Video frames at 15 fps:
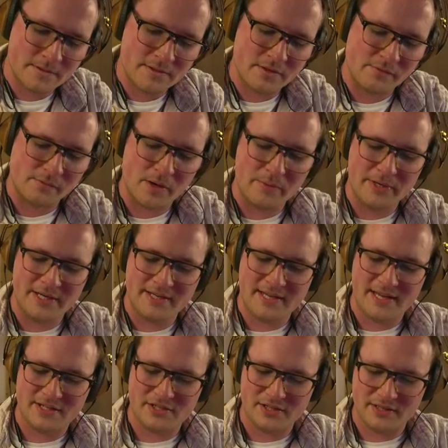Throwing and
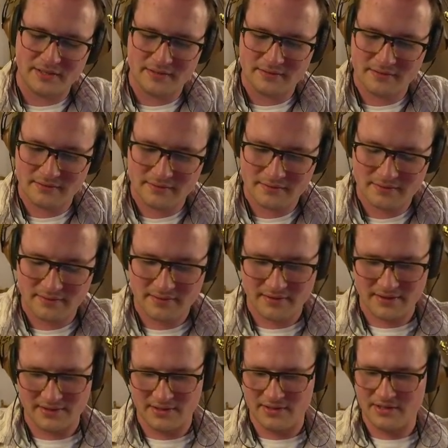catching.
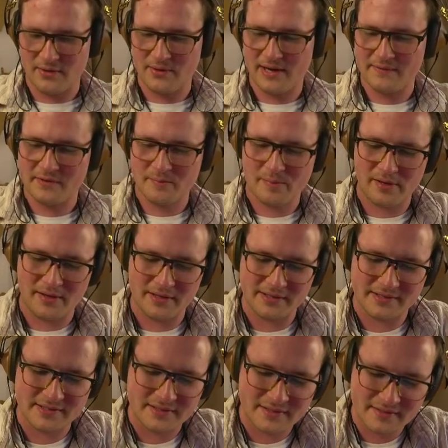You don't have to
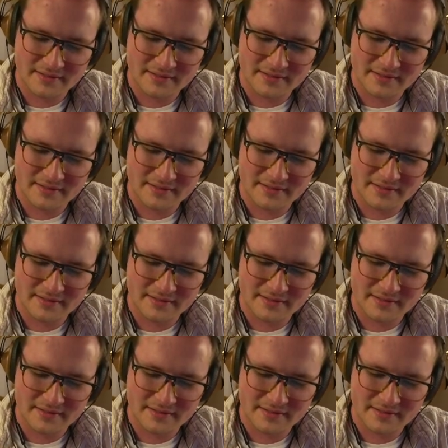pause.